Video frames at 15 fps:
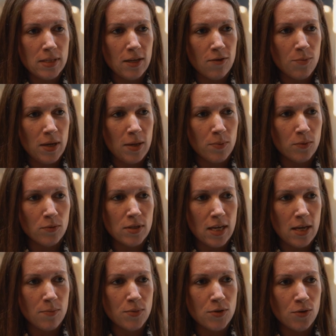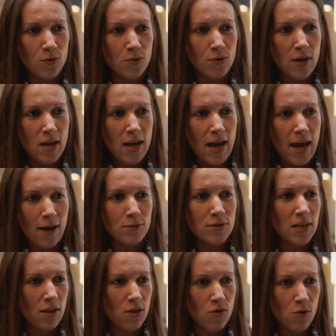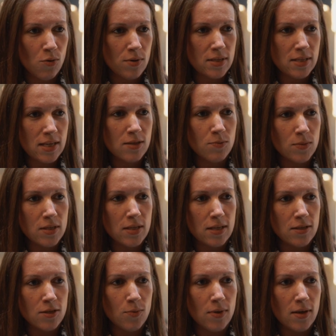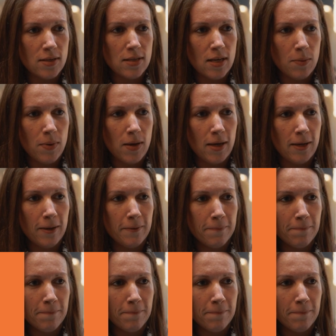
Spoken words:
to give people tips on how to get through an assessment centre with SAP.